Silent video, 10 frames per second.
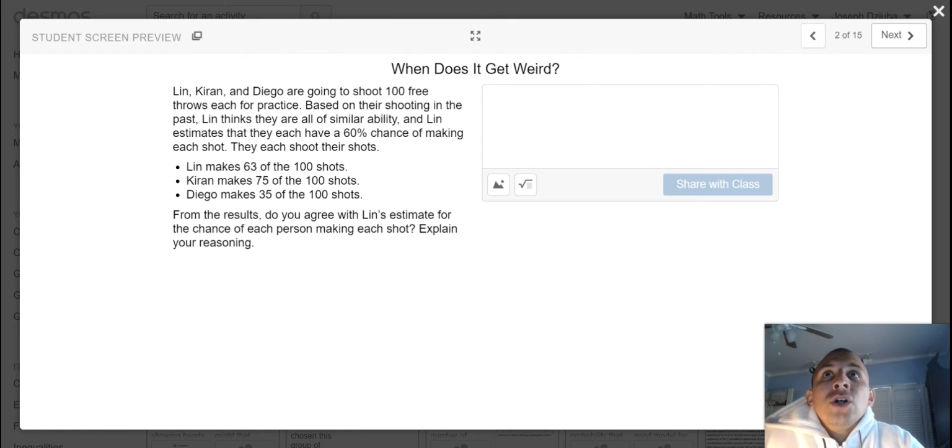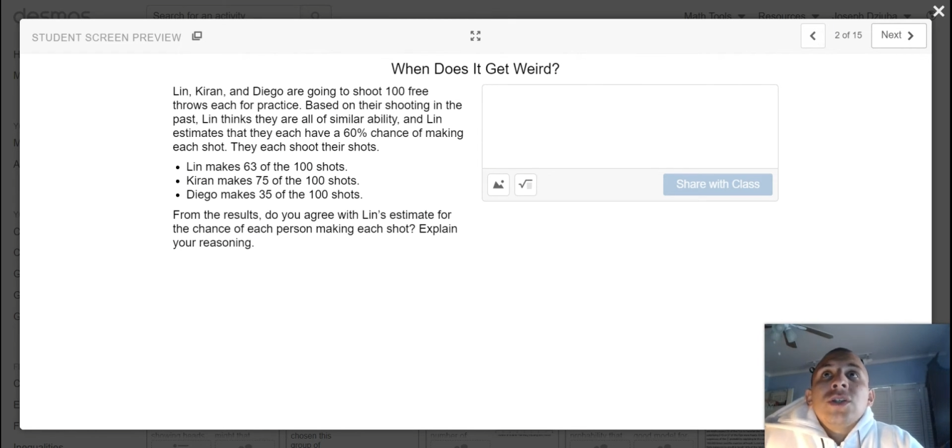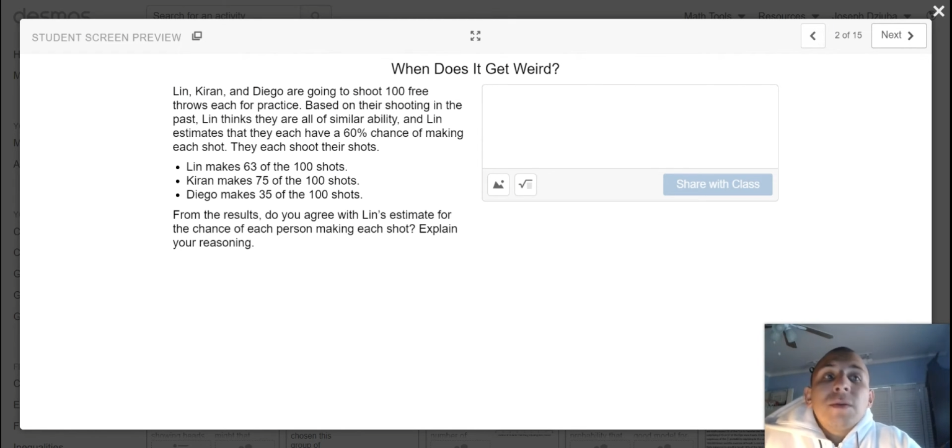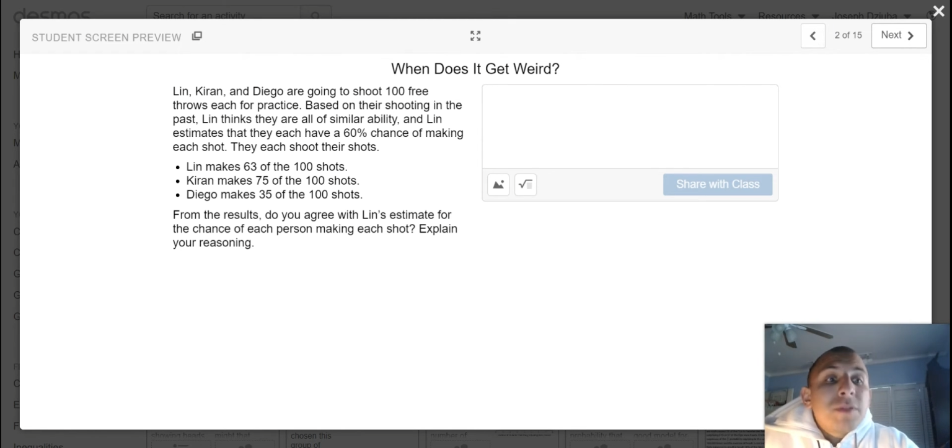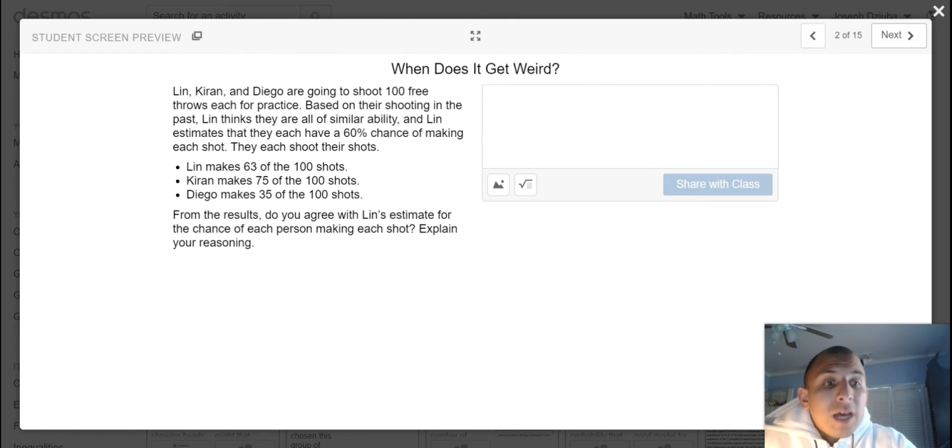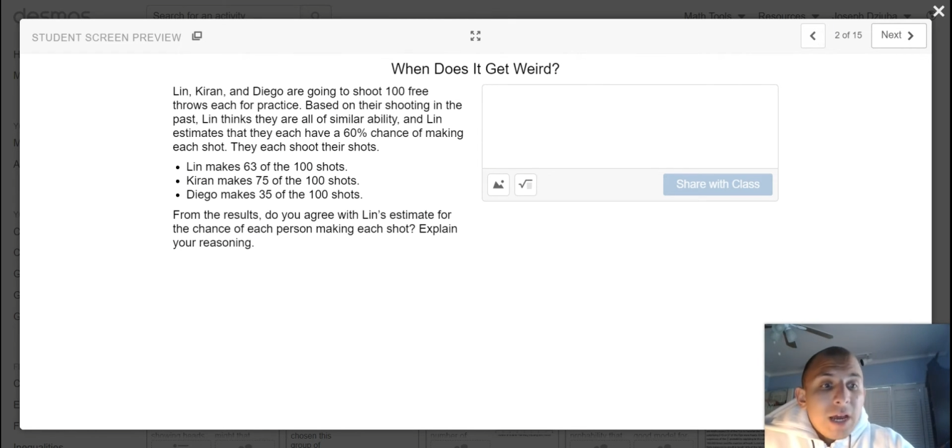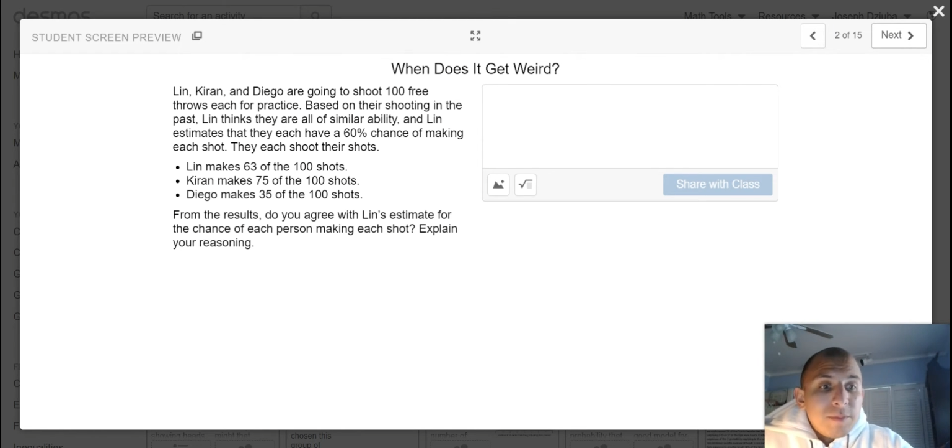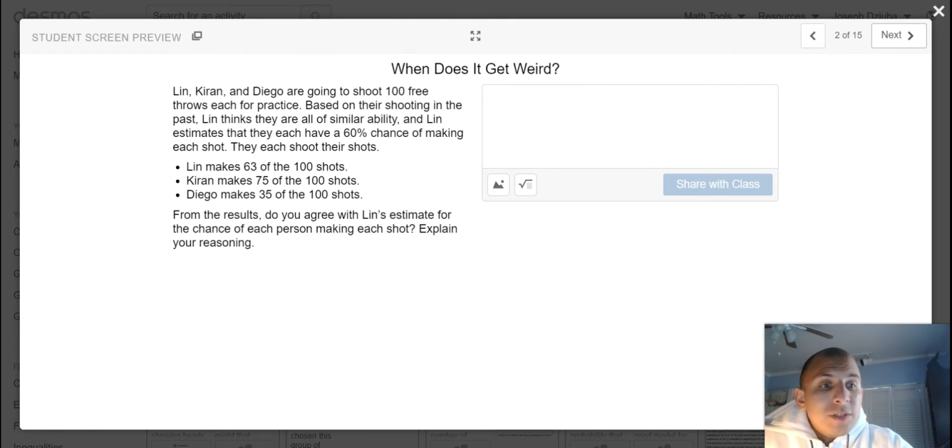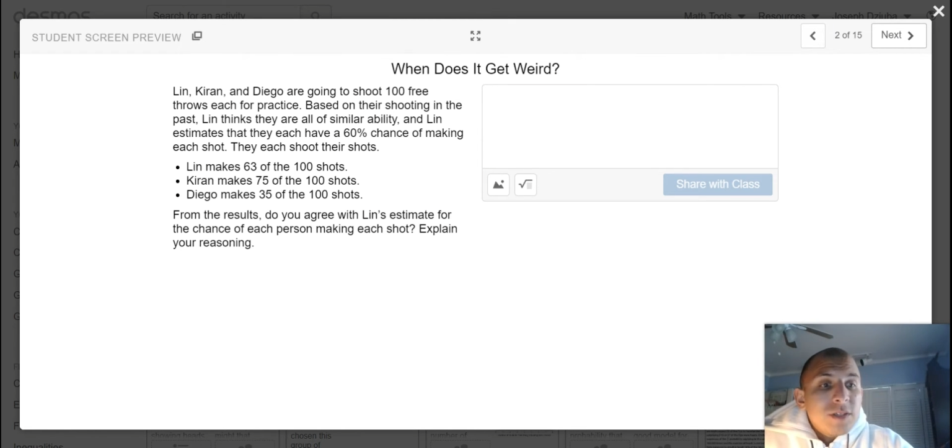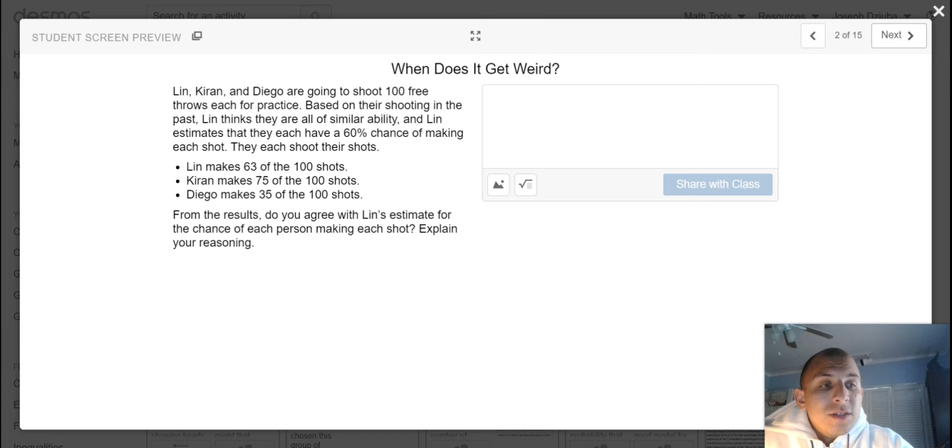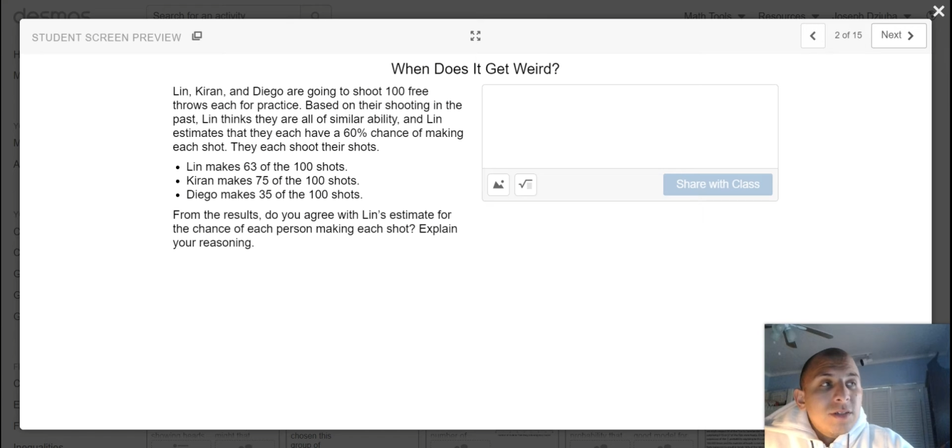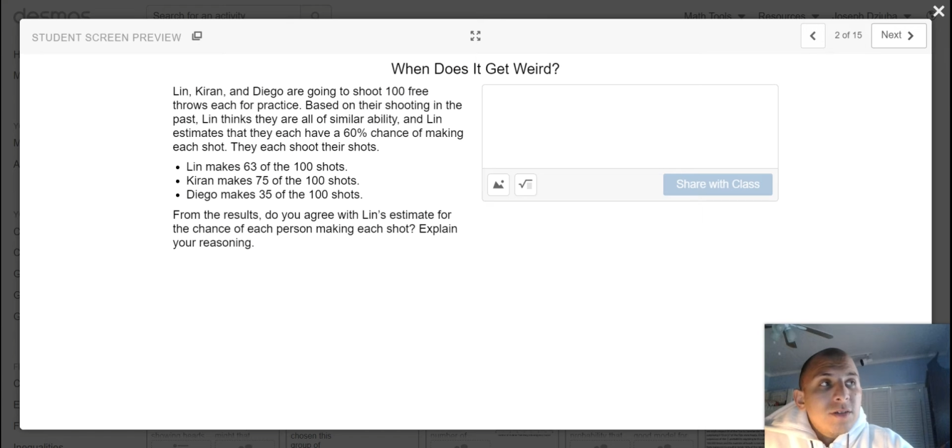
Sometimes,